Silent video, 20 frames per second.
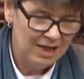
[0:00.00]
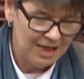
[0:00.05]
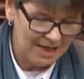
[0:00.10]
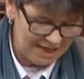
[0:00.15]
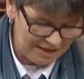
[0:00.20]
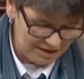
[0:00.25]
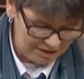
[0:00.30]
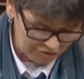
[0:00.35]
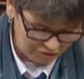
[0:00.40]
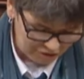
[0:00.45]

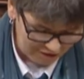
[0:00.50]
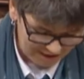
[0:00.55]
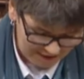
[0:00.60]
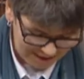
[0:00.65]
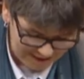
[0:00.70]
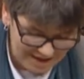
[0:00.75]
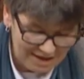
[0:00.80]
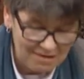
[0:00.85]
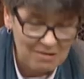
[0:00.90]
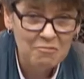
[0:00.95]

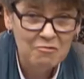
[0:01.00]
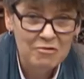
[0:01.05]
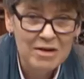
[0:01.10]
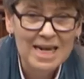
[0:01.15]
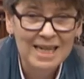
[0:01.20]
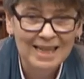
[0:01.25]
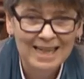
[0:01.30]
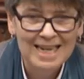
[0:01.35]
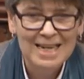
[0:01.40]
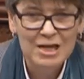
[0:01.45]

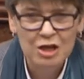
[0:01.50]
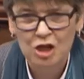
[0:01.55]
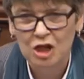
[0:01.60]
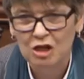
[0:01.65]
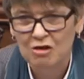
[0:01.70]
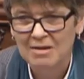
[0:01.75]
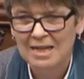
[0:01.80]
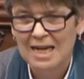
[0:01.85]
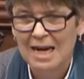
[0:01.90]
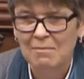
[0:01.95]

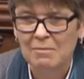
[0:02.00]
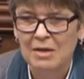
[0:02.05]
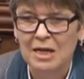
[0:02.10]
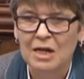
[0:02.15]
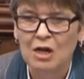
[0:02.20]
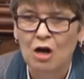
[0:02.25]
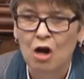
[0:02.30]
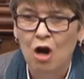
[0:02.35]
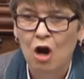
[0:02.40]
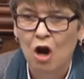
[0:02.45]
issues
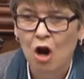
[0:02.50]
happening